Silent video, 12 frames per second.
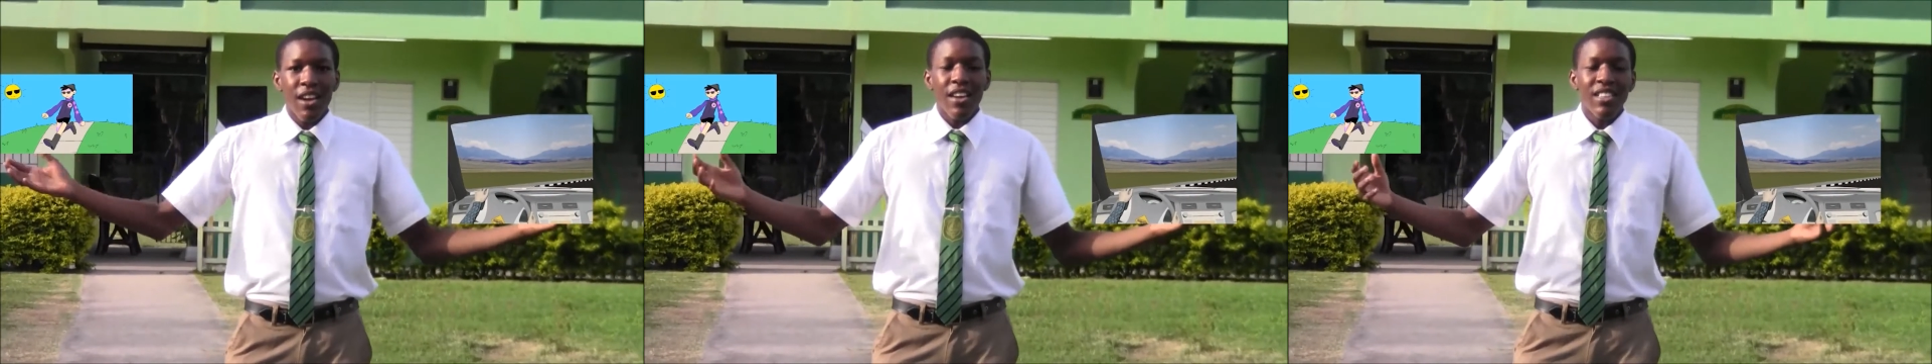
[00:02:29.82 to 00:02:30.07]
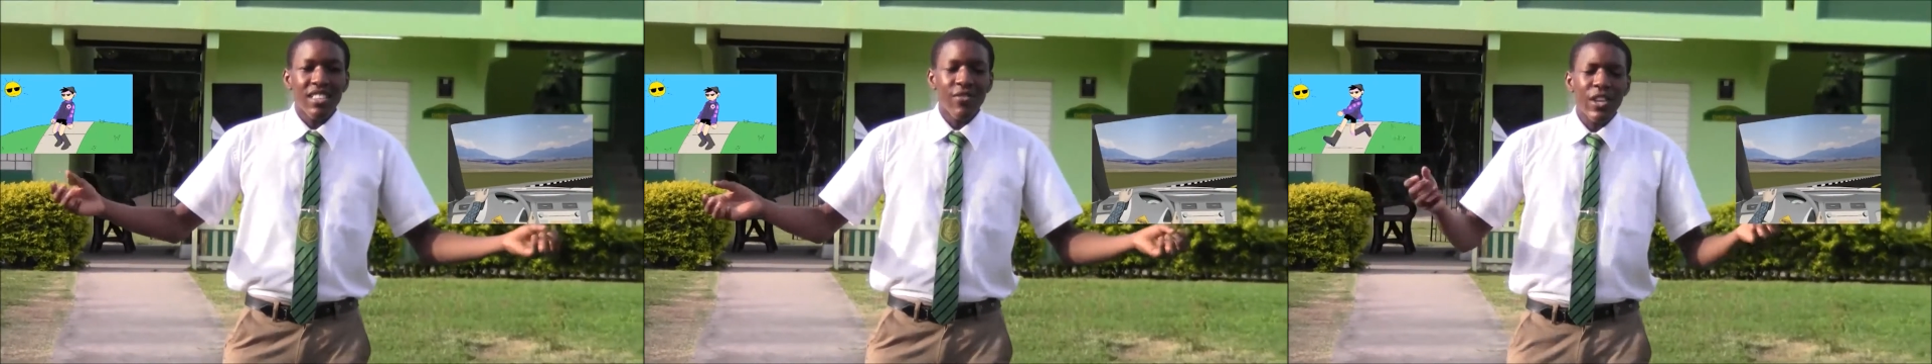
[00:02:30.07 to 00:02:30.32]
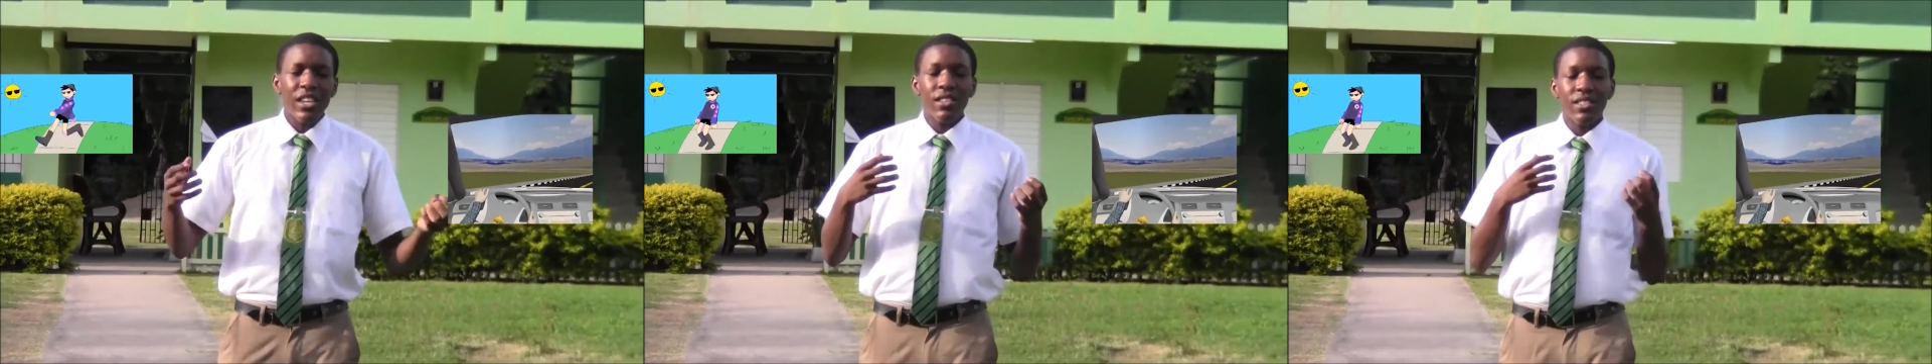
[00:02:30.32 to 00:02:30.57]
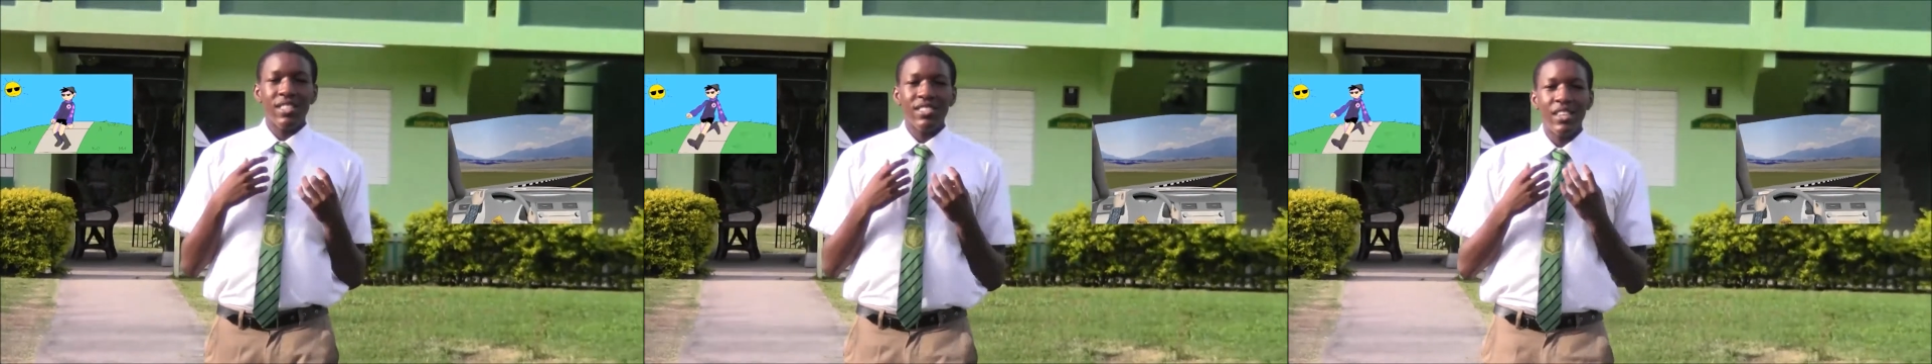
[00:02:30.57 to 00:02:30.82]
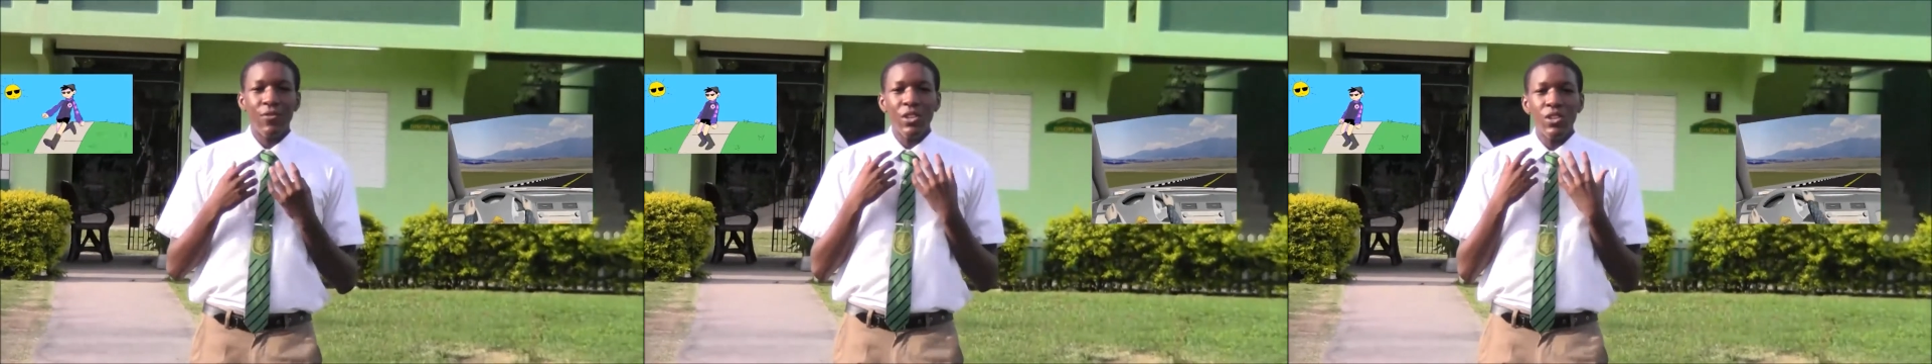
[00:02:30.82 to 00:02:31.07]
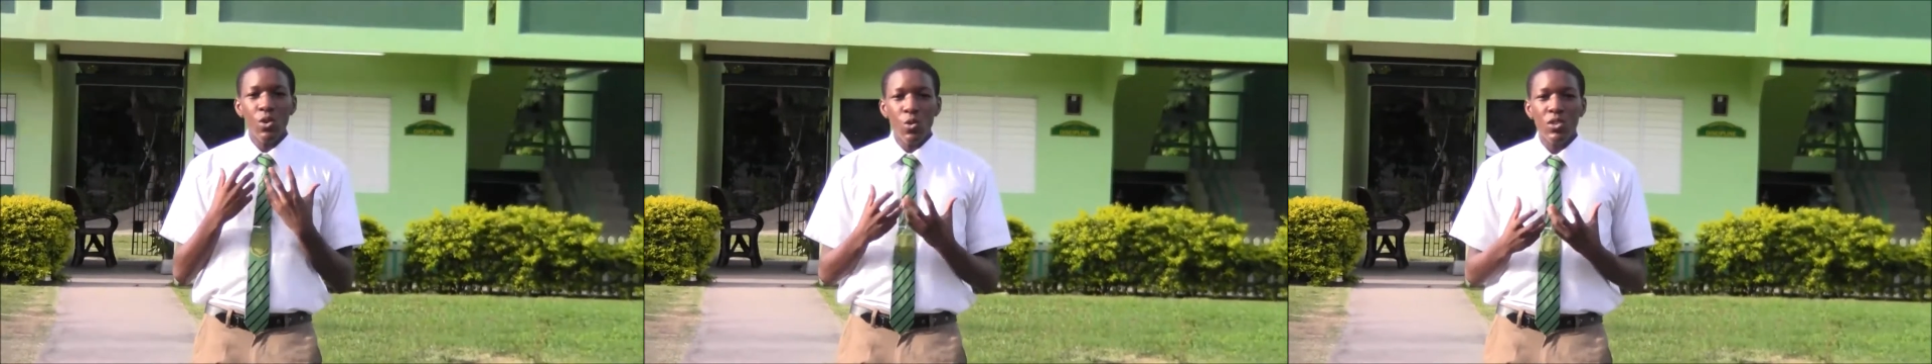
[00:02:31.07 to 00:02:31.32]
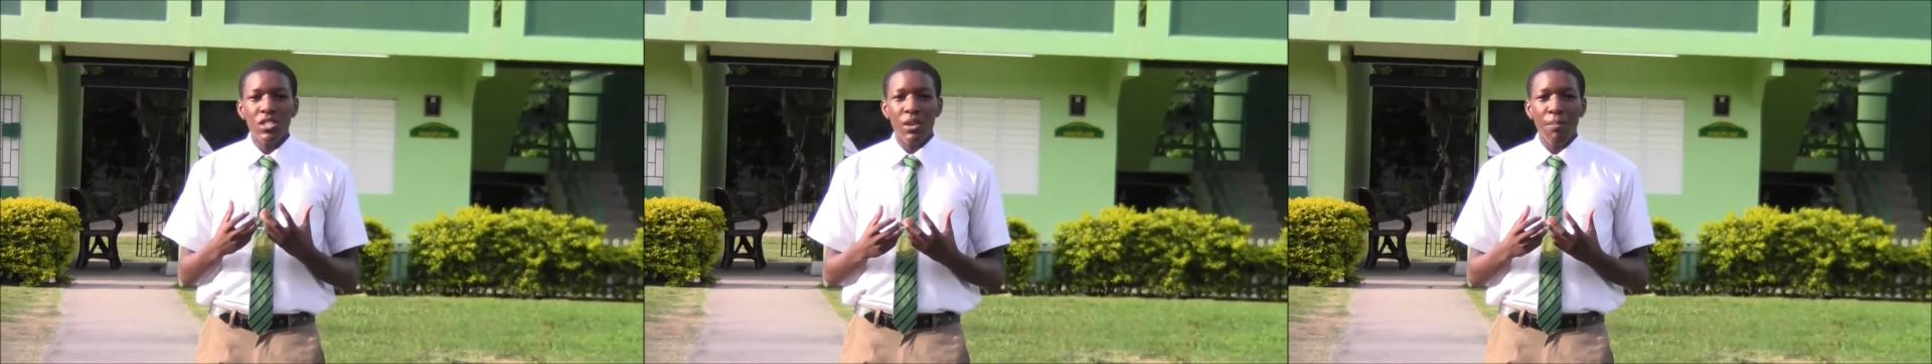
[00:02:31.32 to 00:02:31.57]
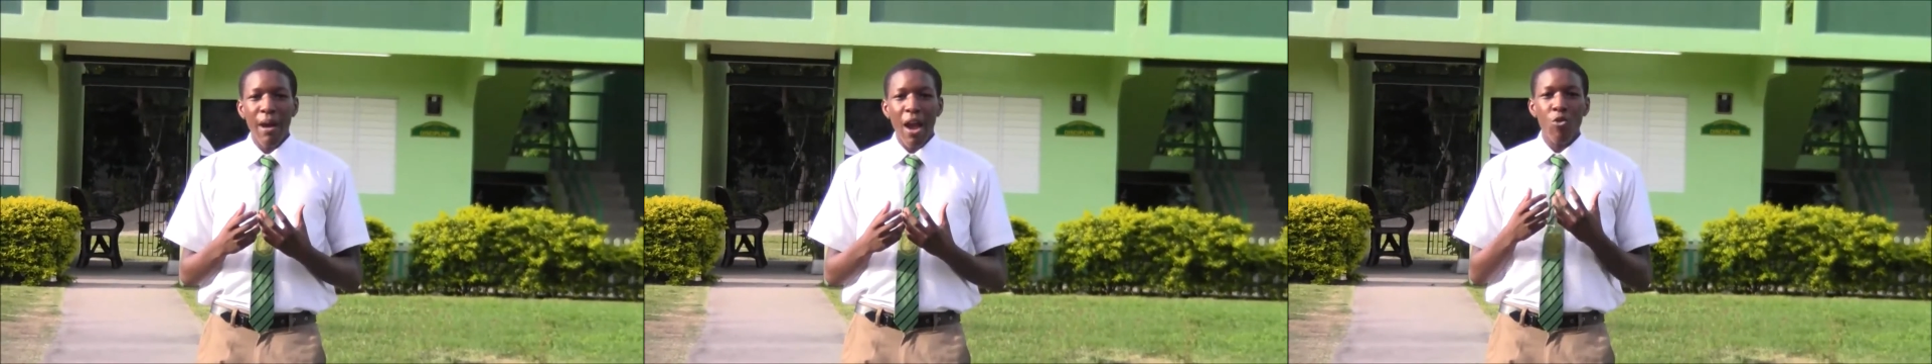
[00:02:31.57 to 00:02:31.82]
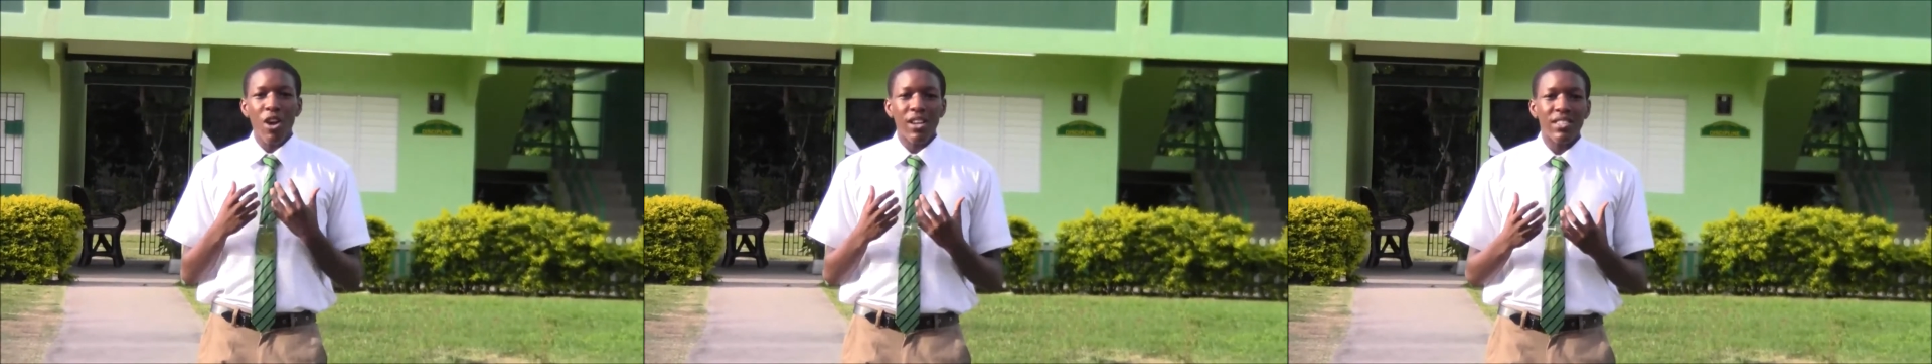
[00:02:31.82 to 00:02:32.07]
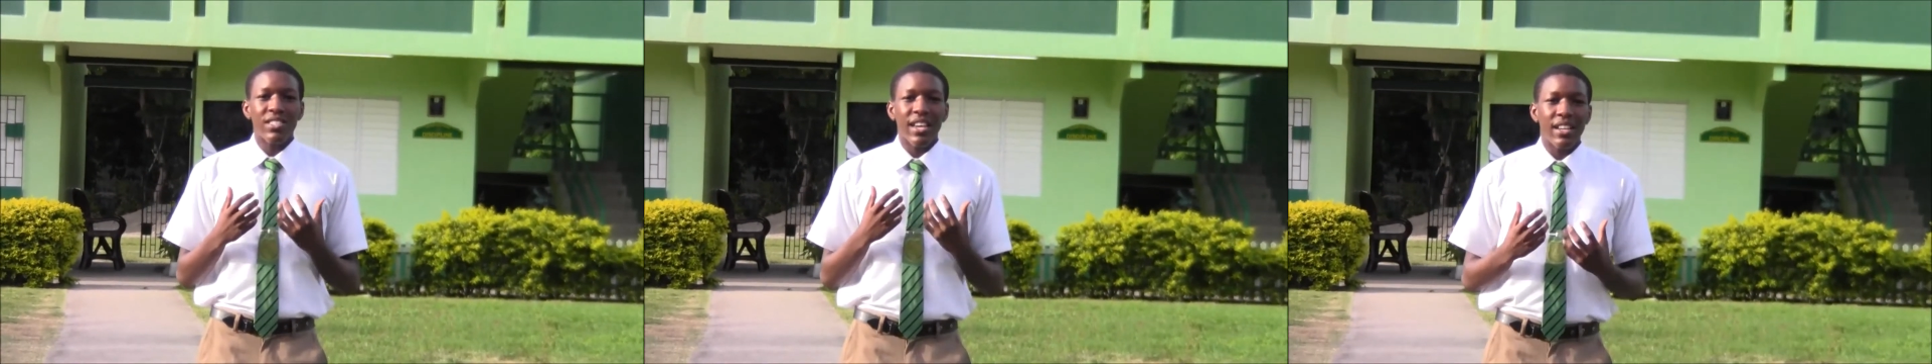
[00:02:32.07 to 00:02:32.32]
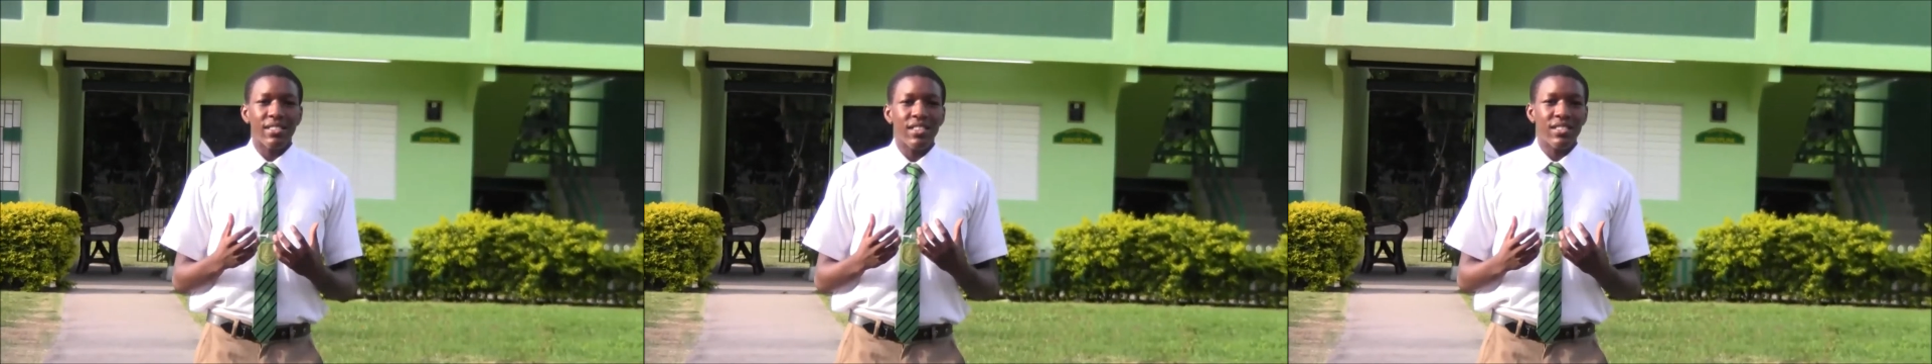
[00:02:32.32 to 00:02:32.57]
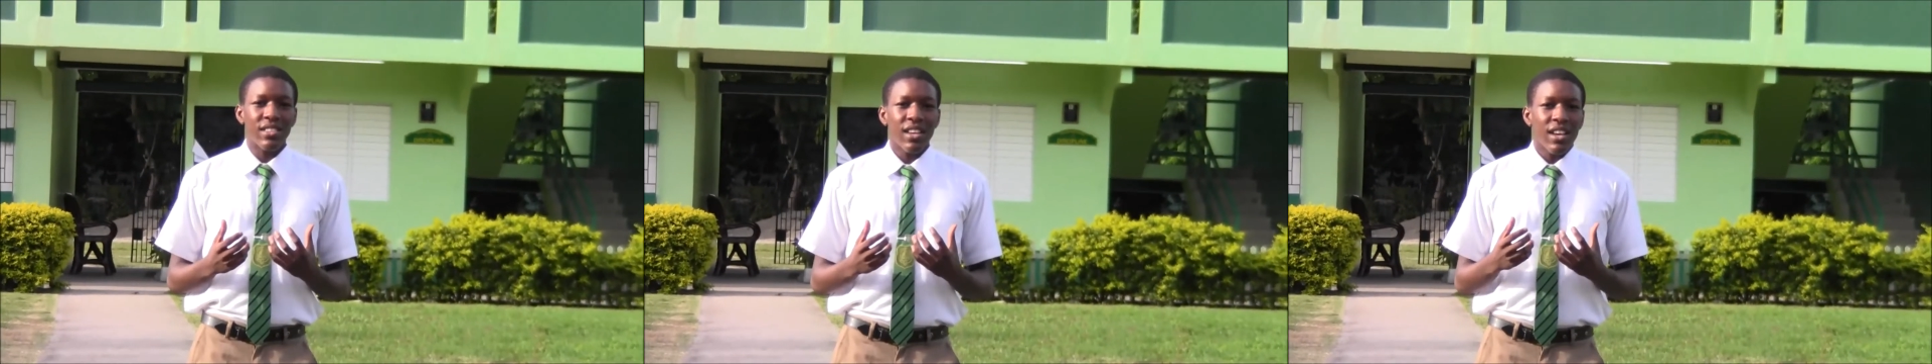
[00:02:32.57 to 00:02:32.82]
It is even used by rocket scientists